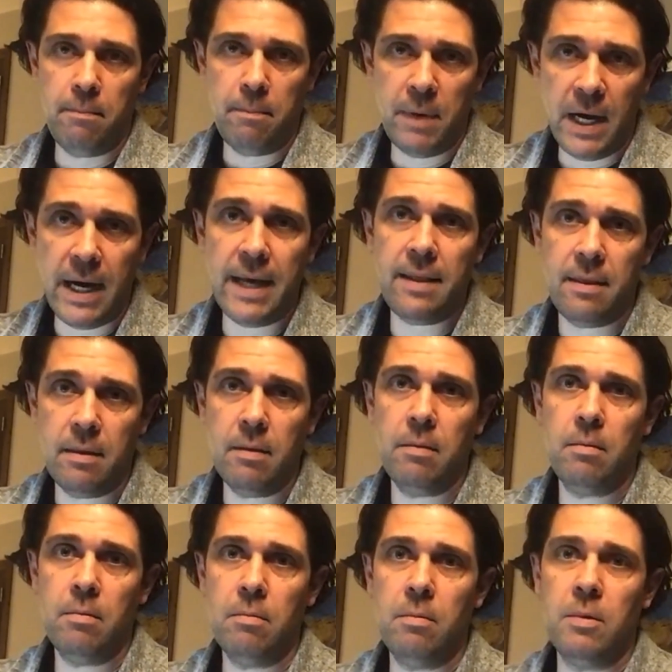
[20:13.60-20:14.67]
by
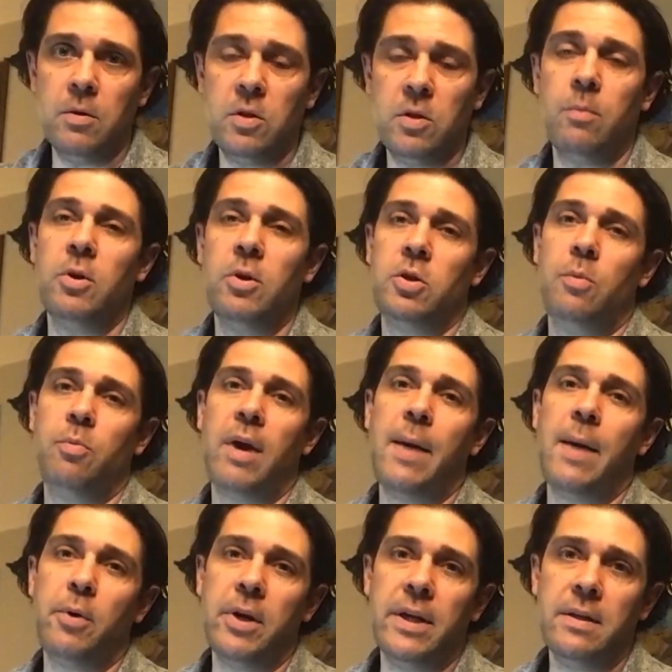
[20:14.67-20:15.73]
those commercial
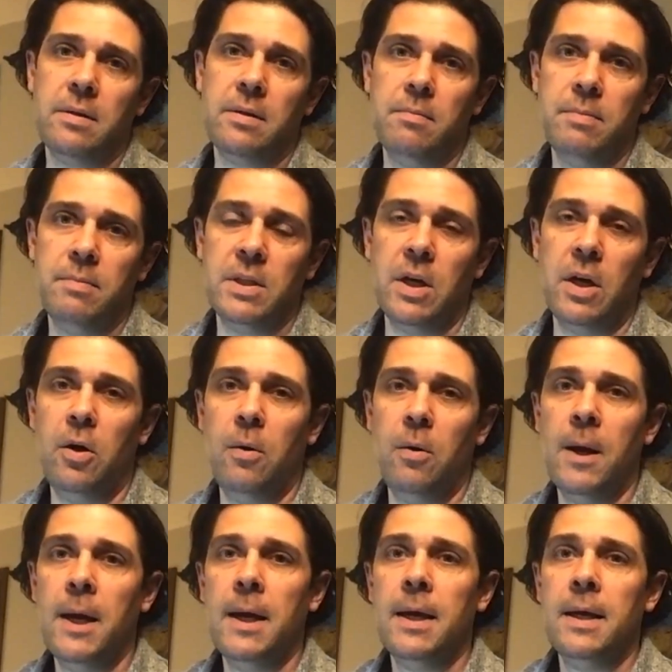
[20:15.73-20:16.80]
properties.
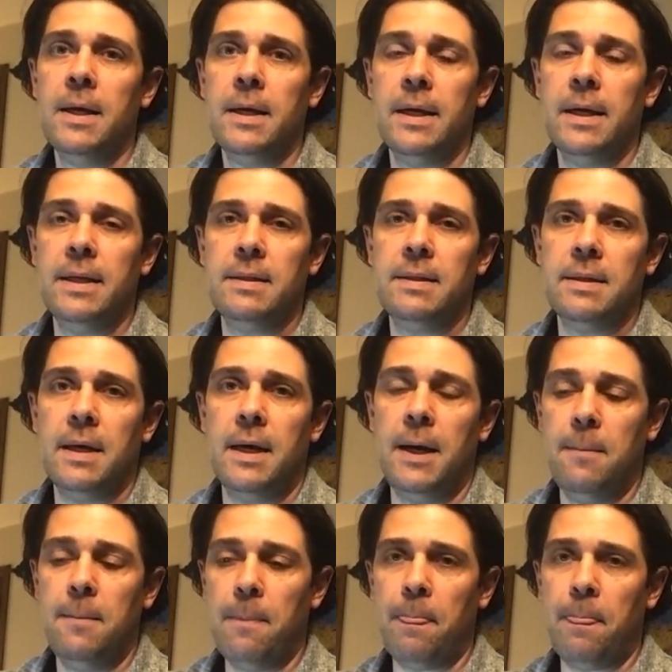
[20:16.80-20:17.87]
So it's
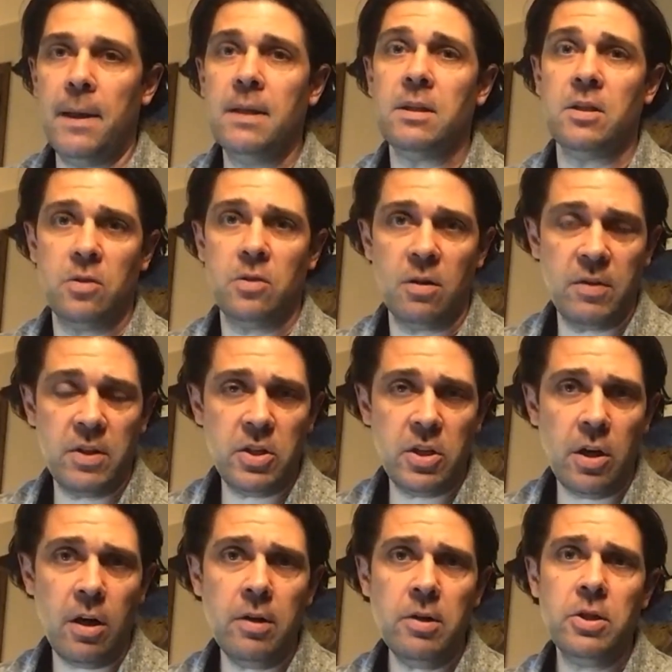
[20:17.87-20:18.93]
a service
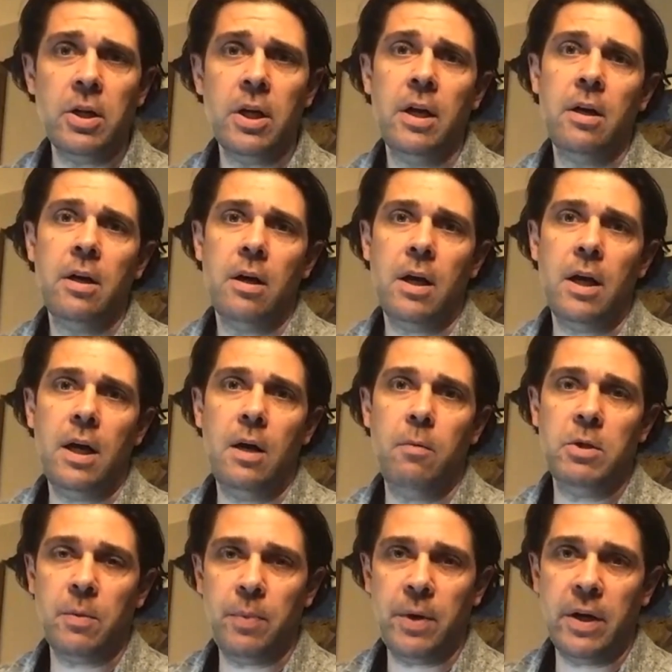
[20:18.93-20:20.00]
charge,
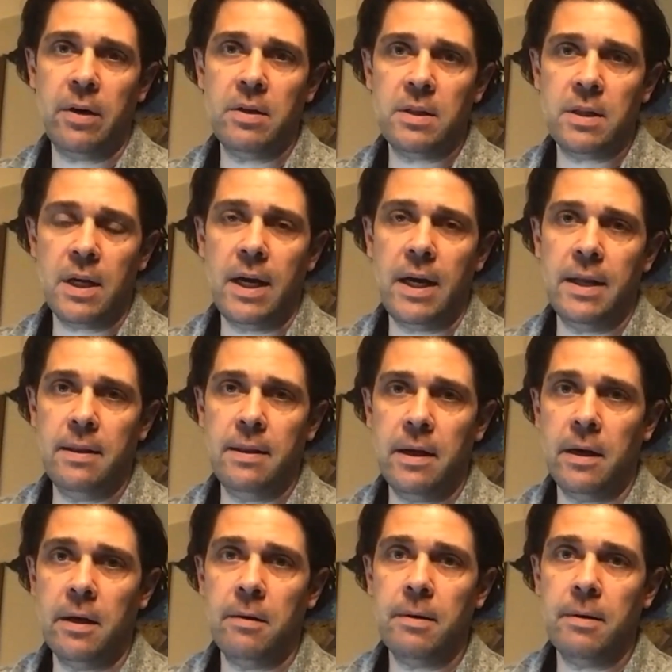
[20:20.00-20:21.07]
which appears on
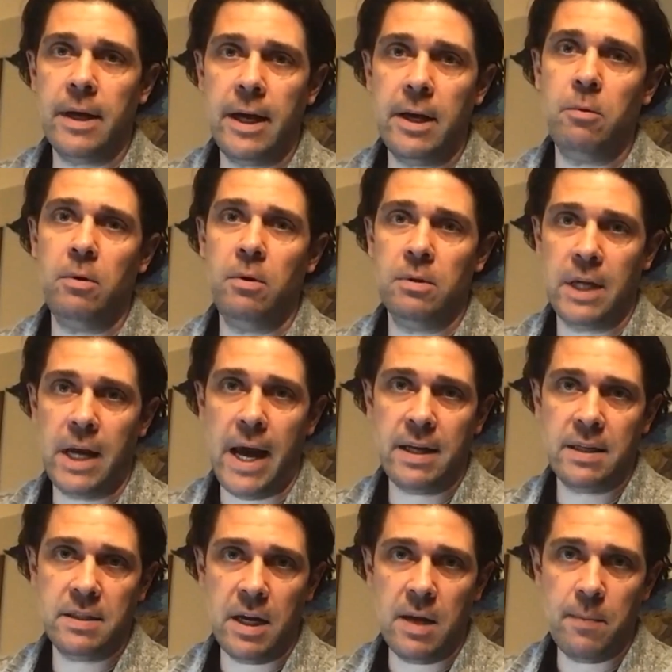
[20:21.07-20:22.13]
their annual
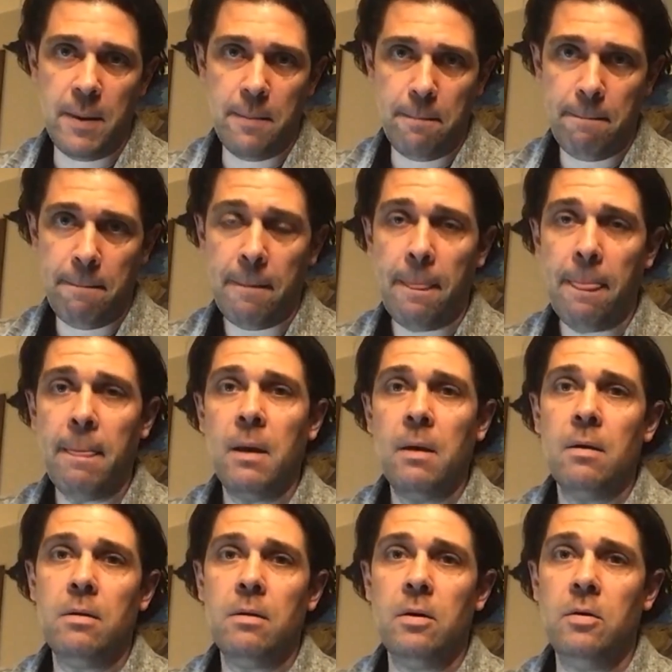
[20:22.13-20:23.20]
tax statement.
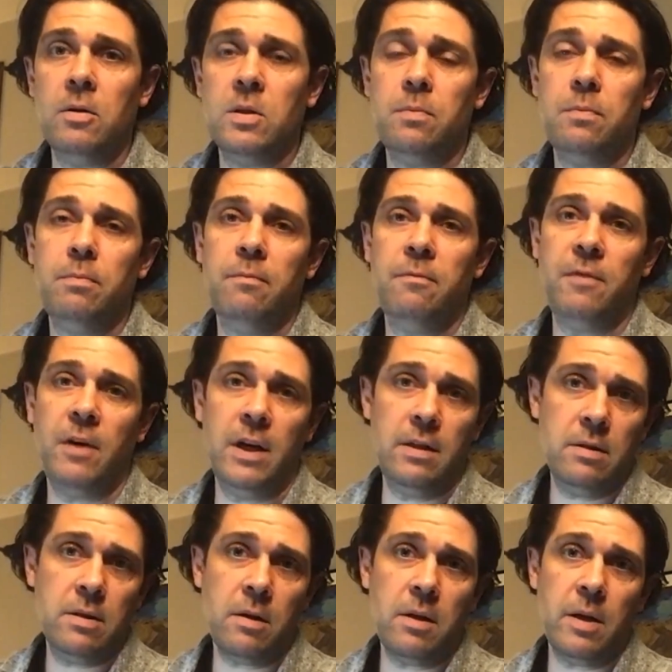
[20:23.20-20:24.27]
Those
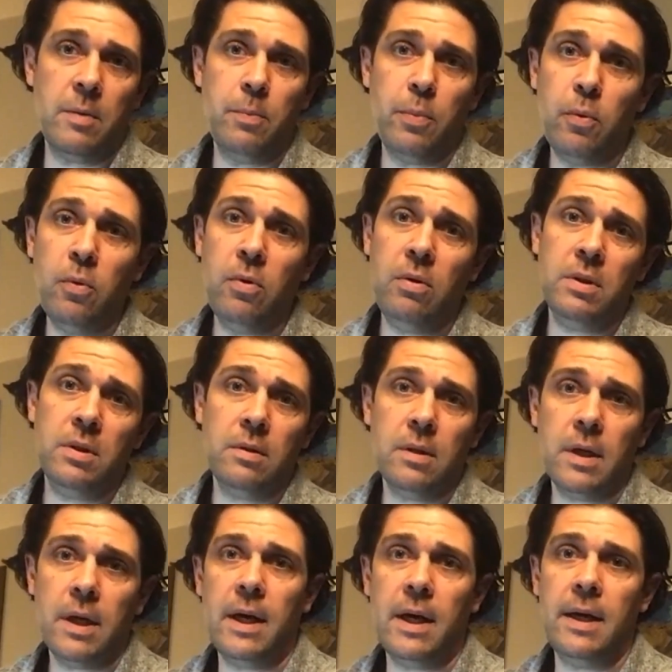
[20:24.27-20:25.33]
funds are then pooled
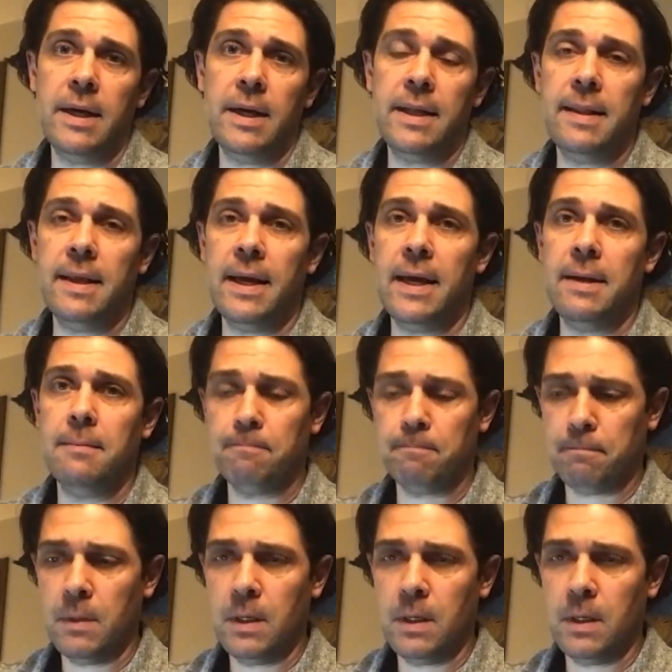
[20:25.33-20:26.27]
and then